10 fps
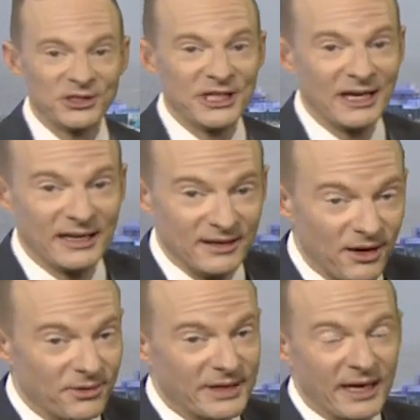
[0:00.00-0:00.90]
Shelly. And
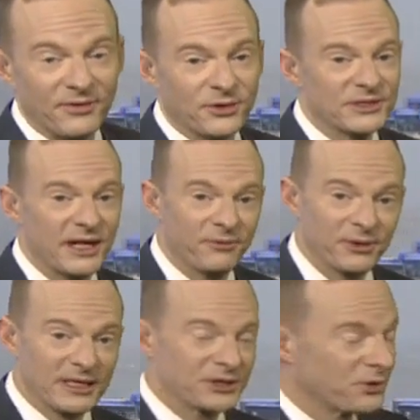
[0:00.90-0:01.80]
along with that, of course, that
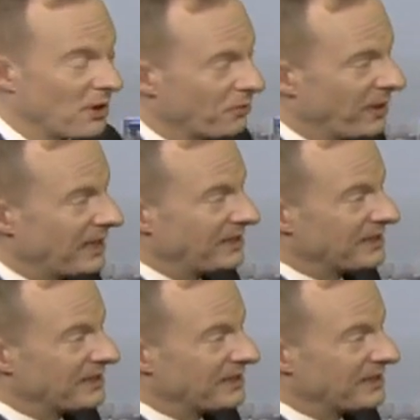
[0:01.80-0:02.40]
really strong wind.